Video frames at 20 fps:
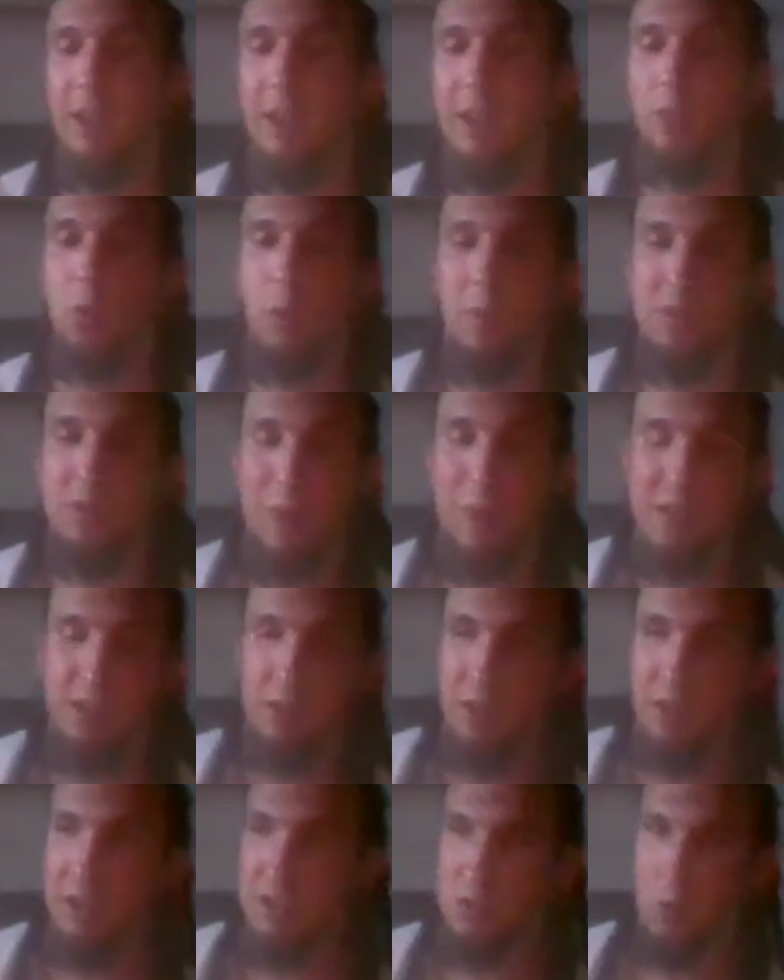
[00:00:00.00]
It's basically a
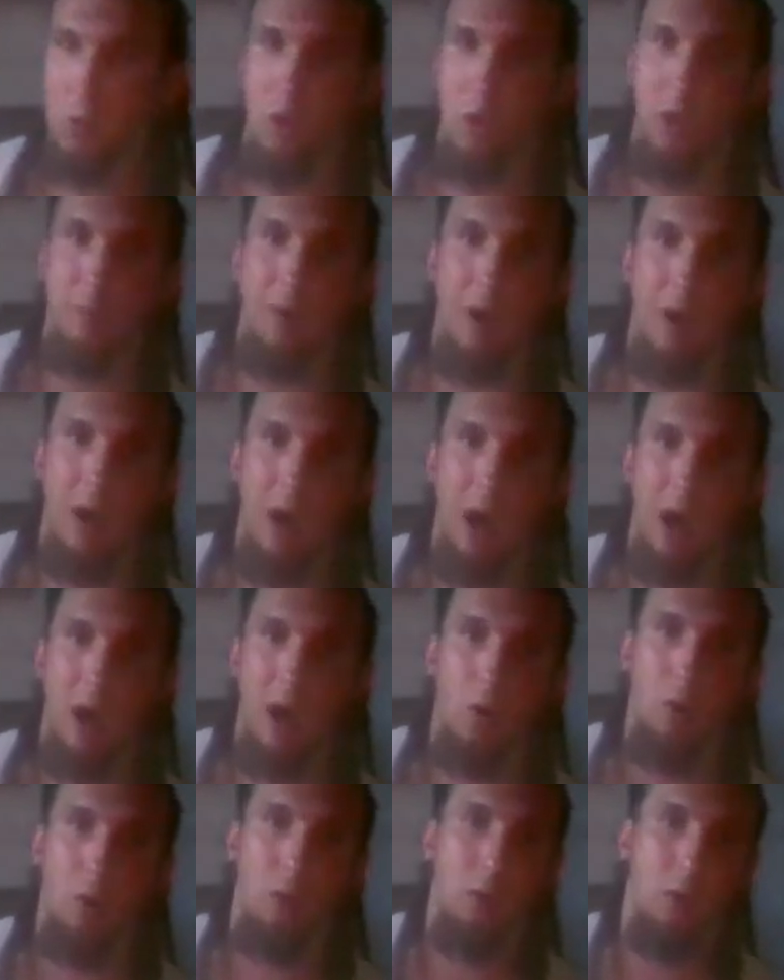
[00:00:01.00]
story about how
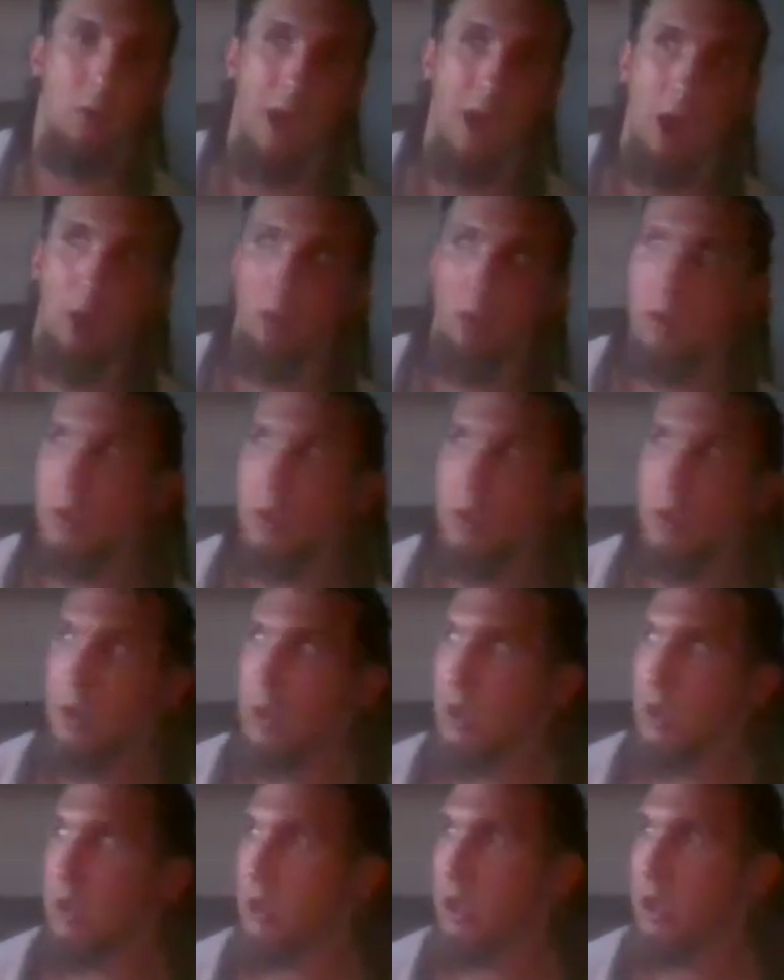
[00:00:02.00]
well
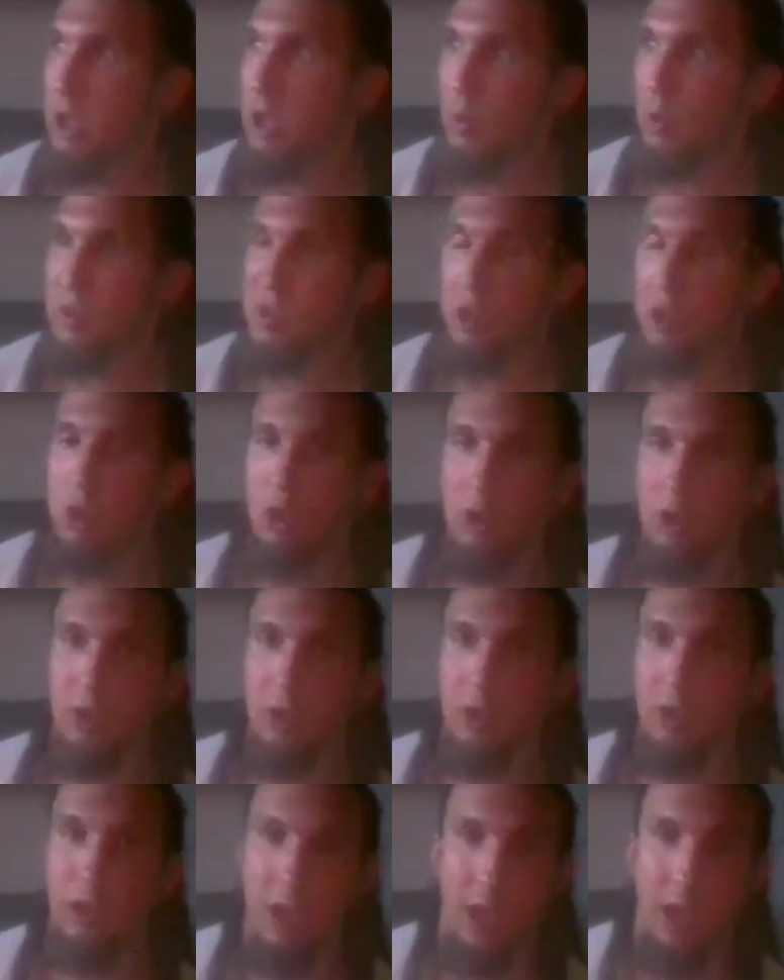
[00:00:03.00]
he was a good king,